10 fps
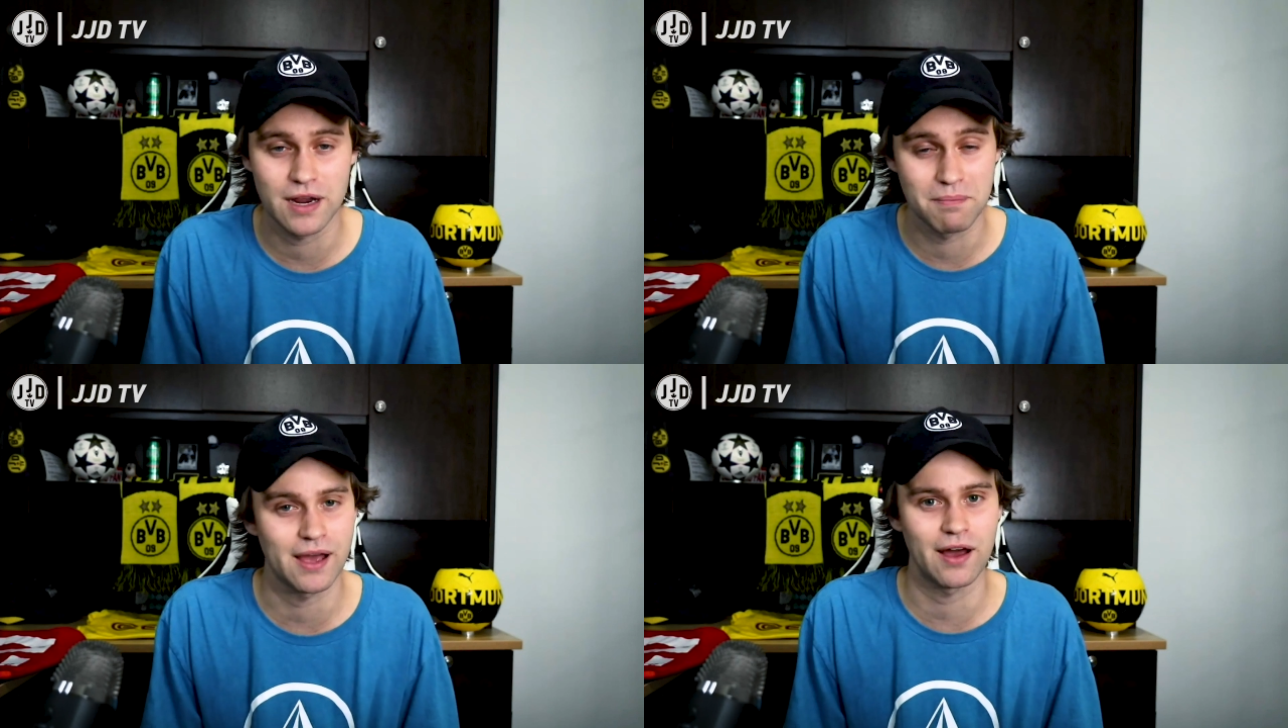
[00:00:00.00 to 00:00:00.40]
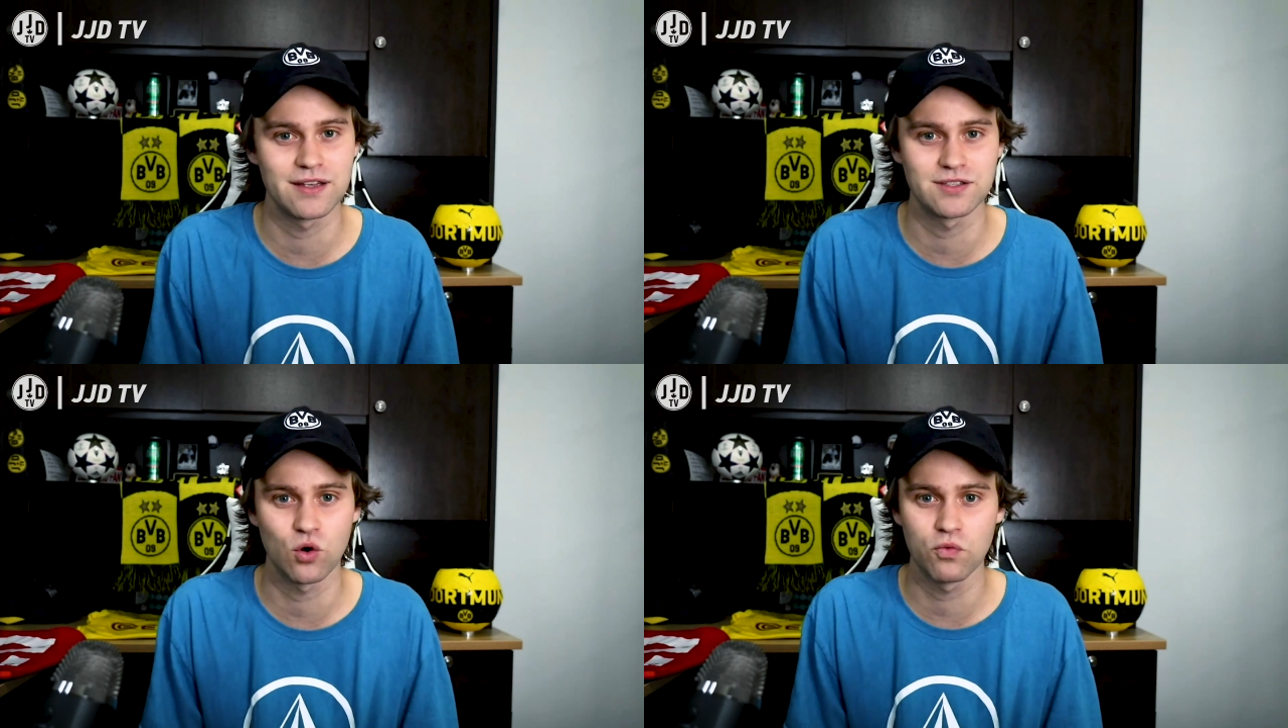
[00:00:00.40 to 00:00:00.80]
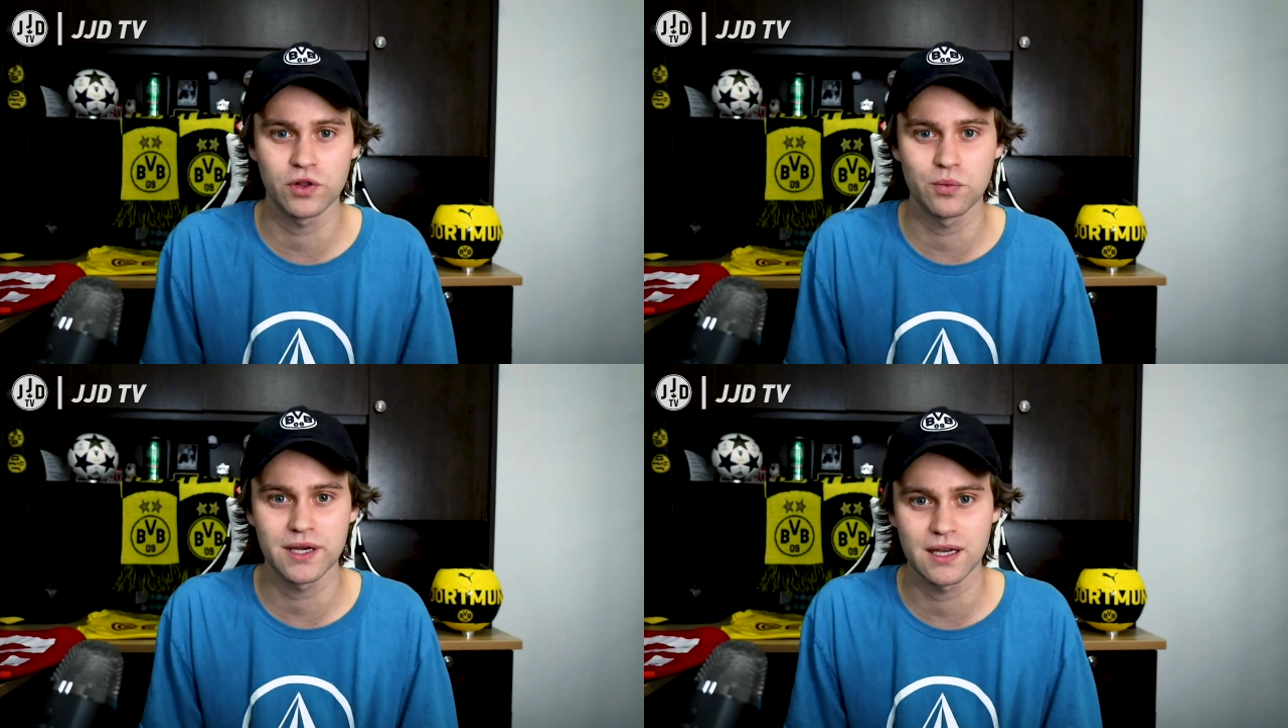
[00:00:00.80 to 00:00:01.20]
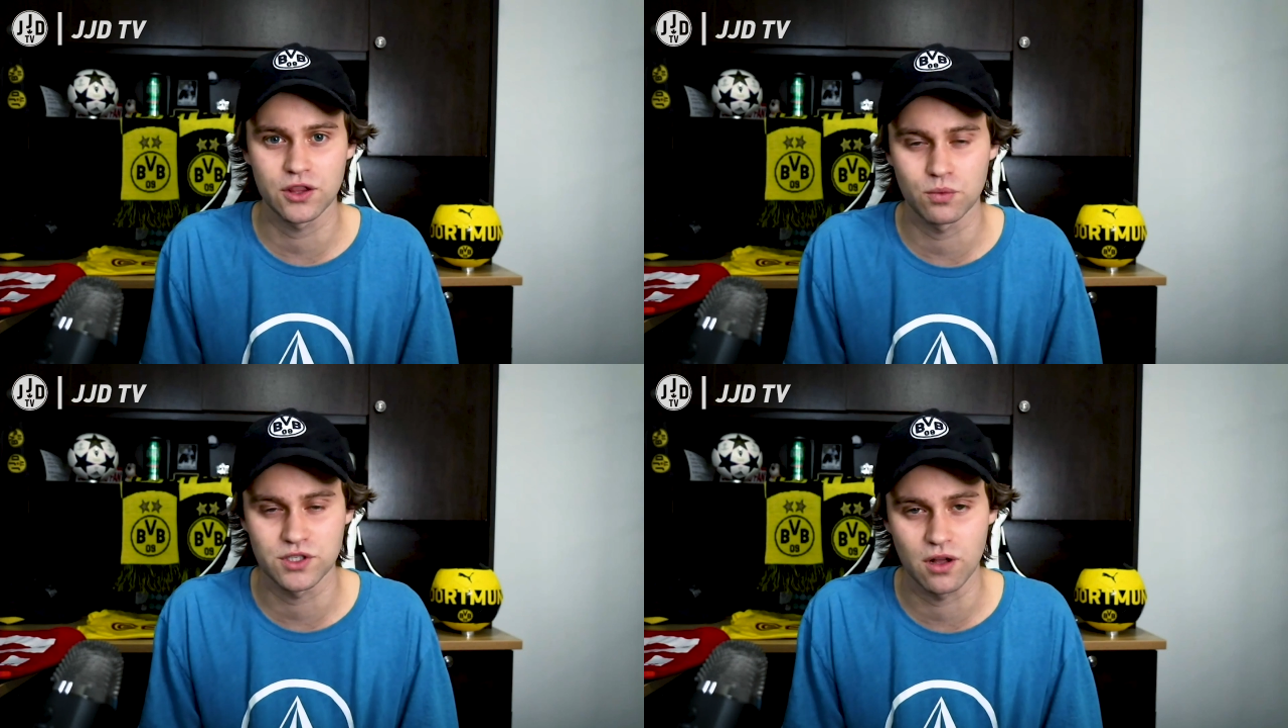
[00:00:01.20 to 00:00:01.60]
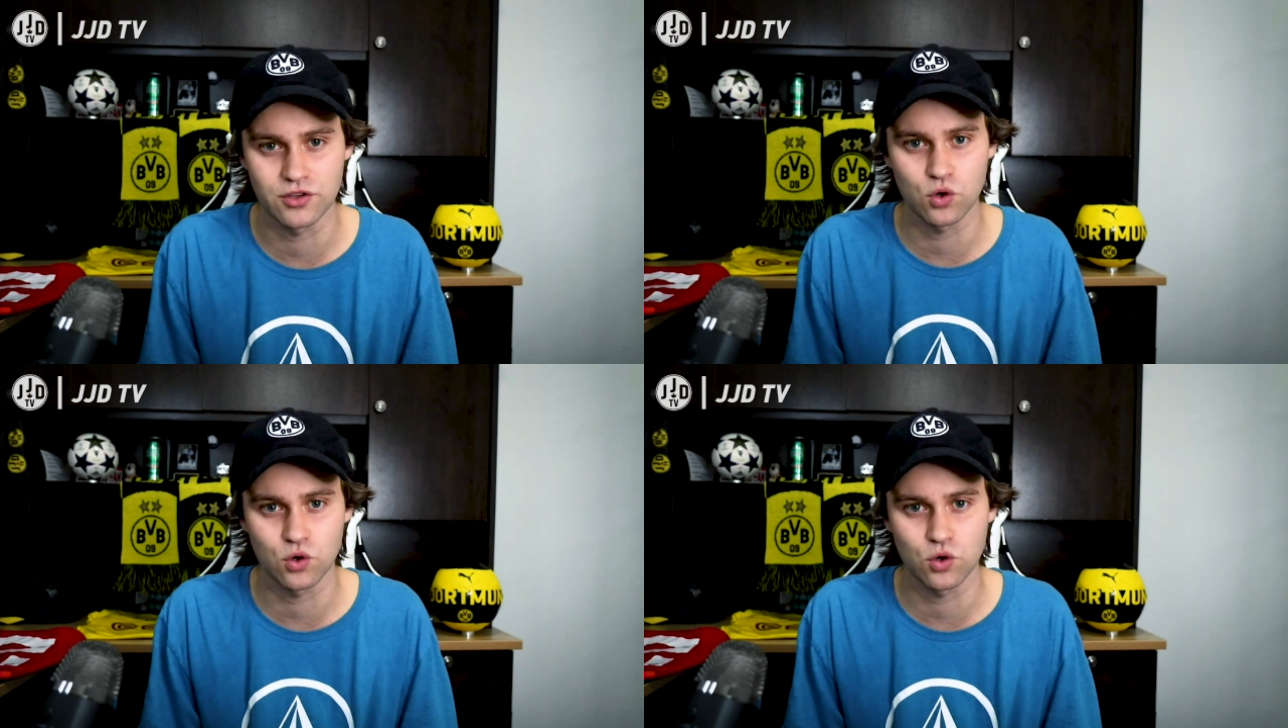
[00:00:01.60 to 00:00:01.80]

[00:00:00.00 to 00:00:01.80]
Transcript: in my eyes, and hopefully we can get the results.